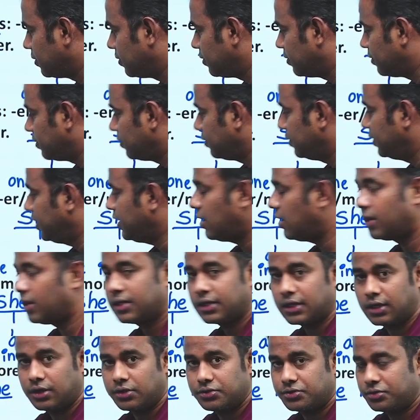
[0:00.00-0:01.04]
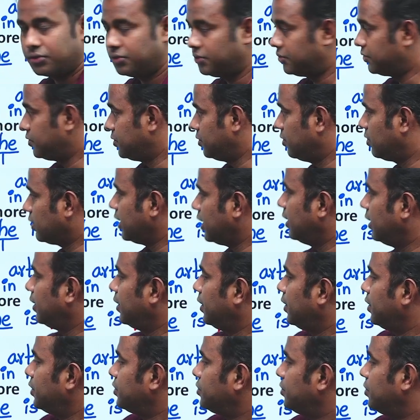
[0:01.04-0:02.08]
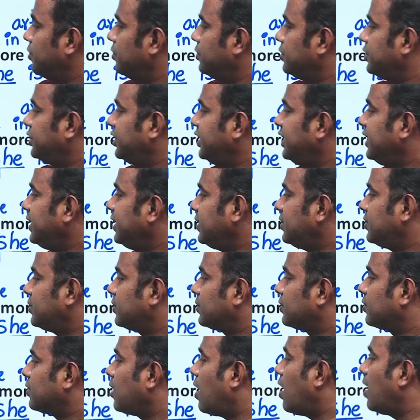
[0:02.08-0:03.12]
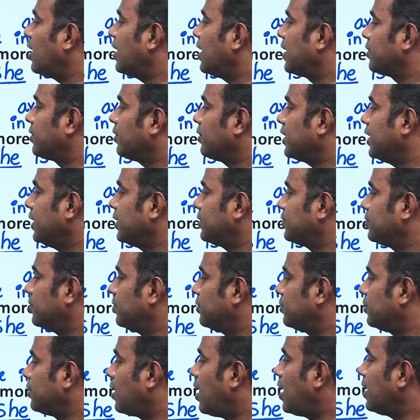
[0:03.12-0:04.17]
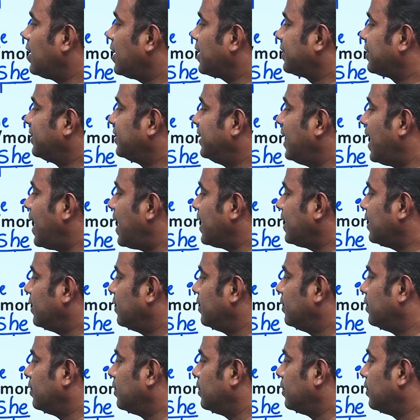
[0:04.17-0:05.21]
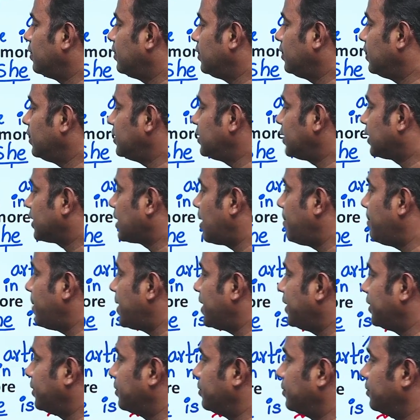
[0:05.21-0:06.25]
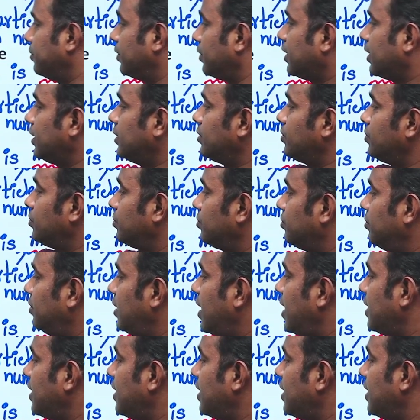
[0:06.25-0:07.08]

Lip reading: the article is used. Okay, so she is taller. Okay, so taller than is a comparative. Okay, than